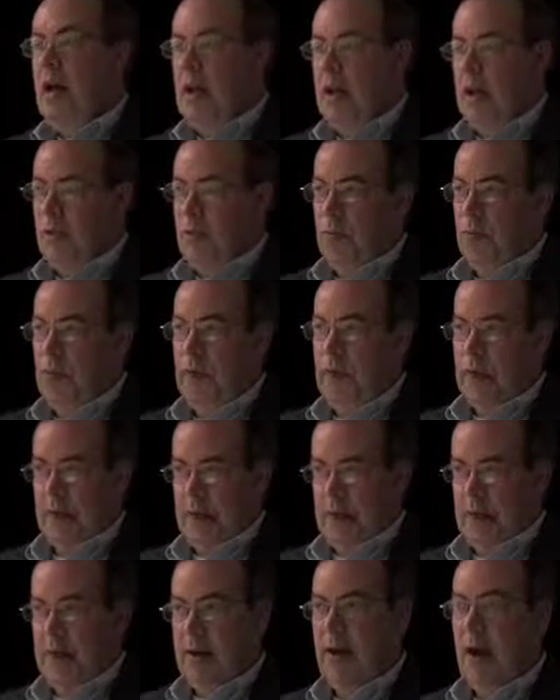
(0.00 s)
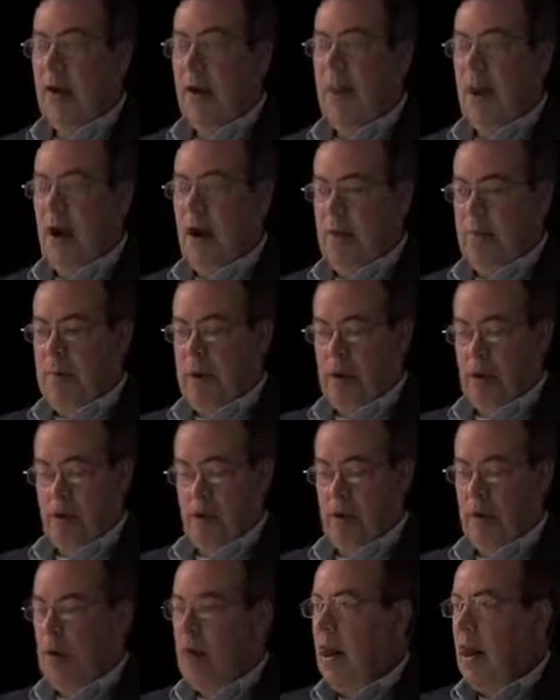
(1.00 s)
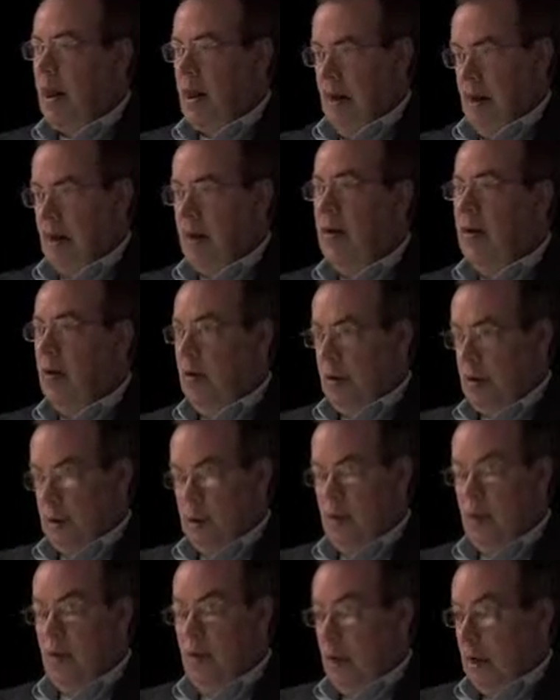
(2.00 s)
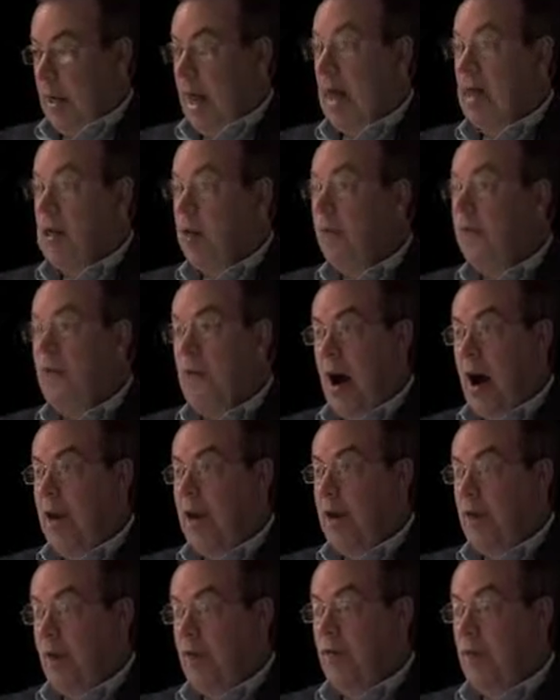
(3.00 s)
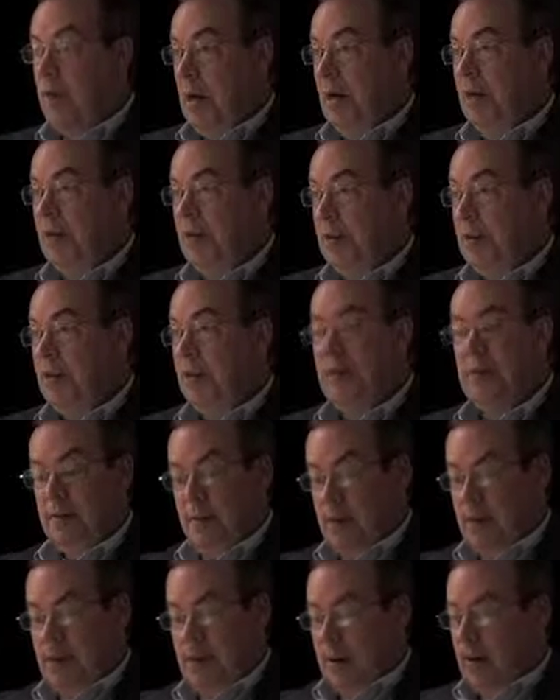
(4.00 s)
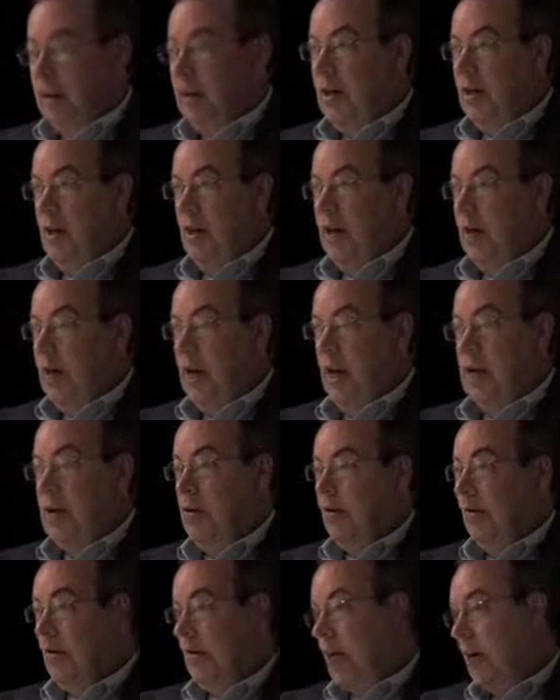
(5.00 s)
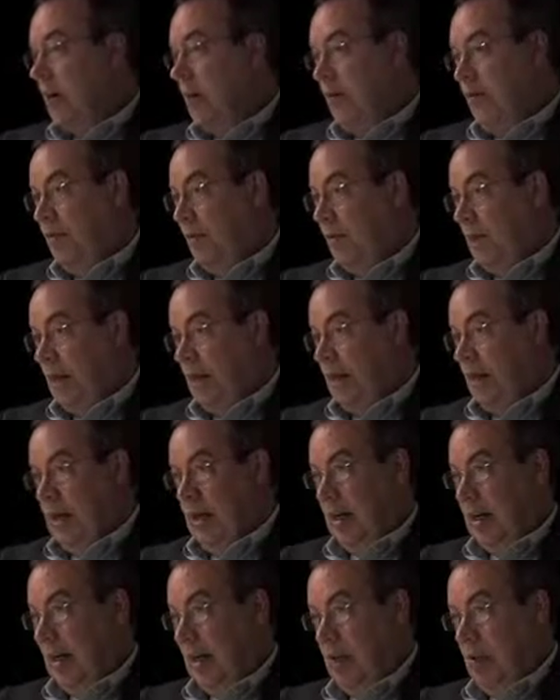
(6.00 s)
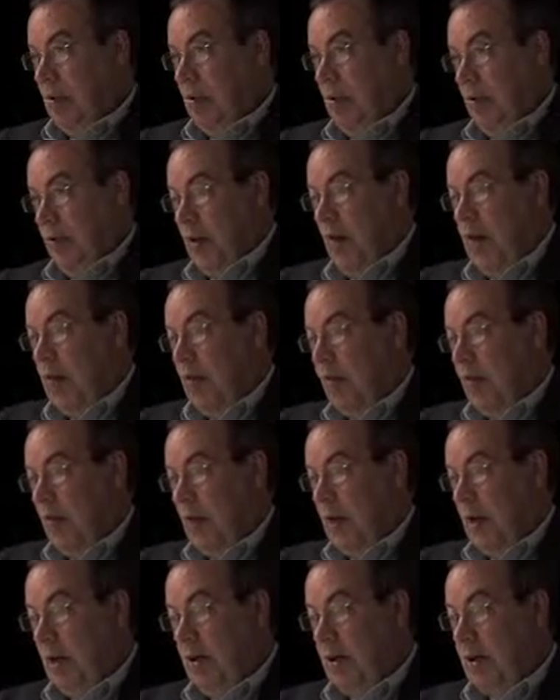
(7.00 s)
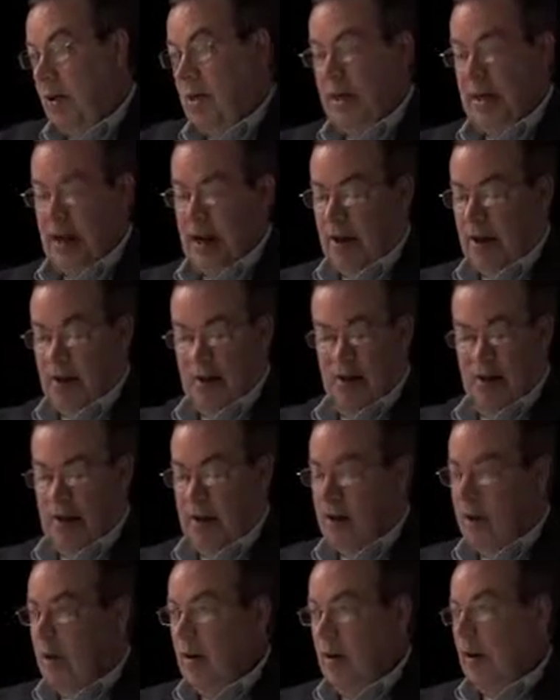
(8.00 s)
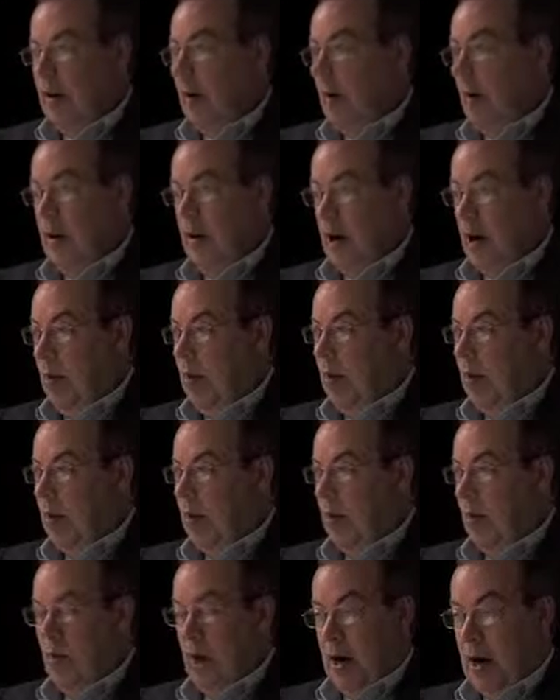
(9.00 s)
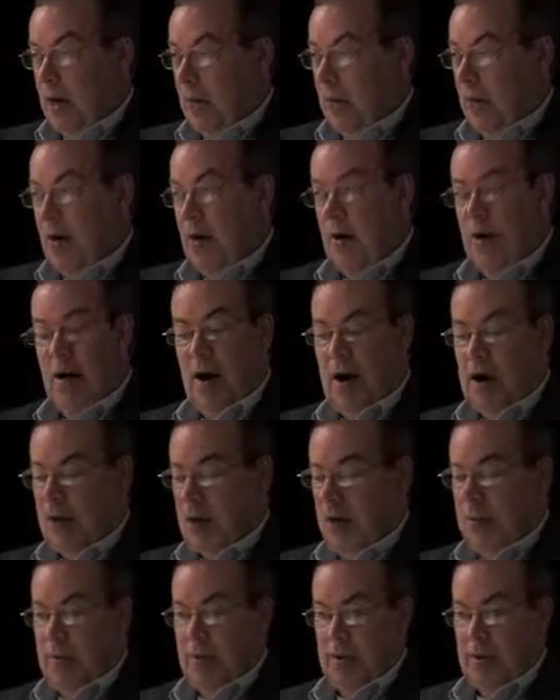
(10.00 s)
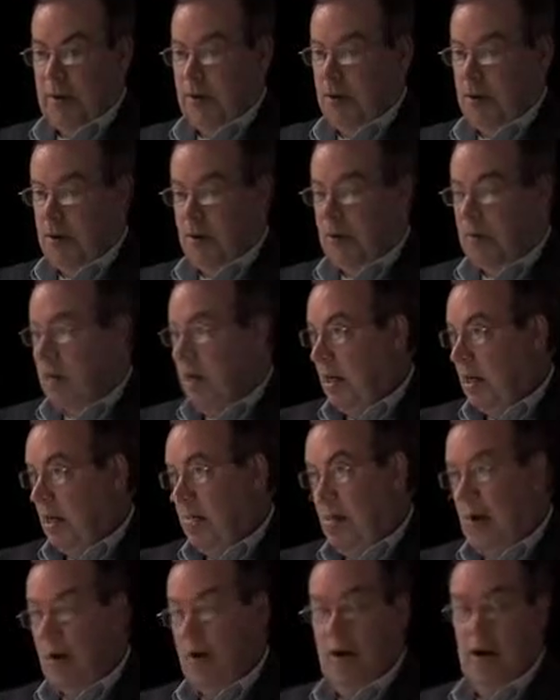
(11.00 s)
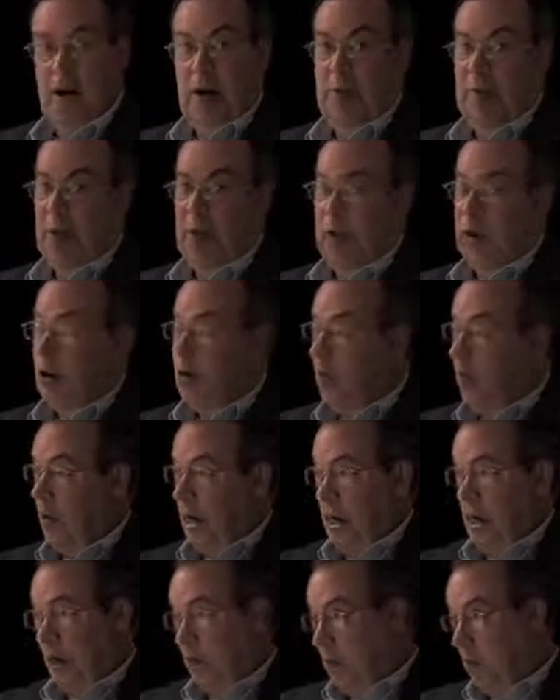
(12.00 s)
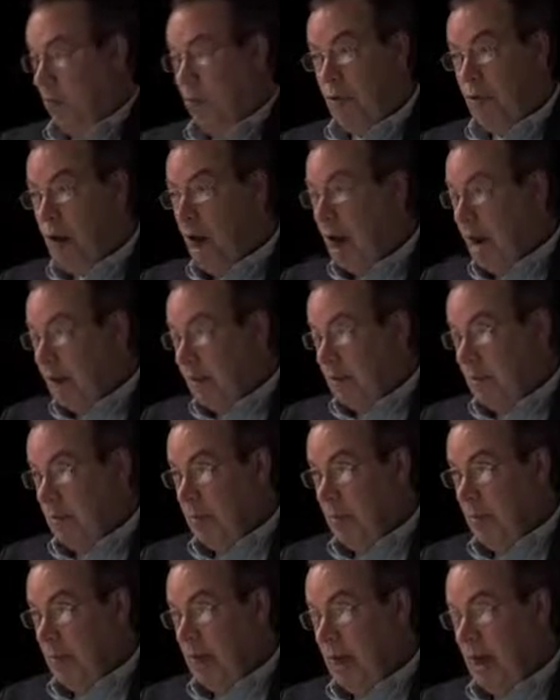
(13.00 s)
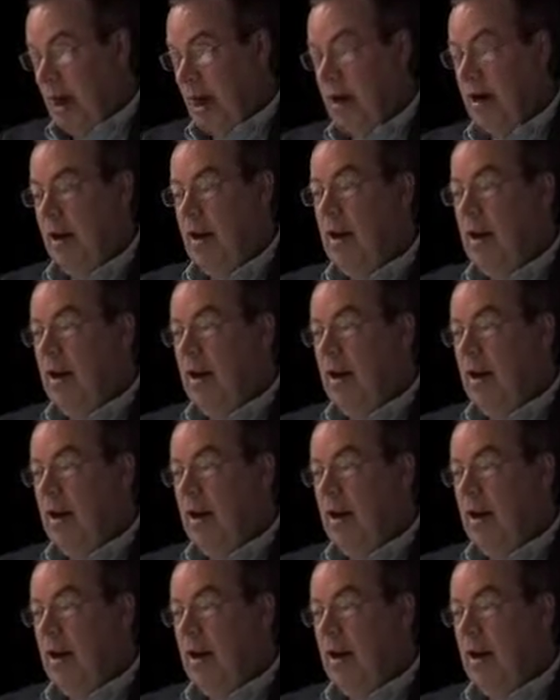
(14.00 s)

It's really about, can you find information? Can you effectively put that information together? Are you able to write about it? Are you able to speak about it? Are you able to create other products about that?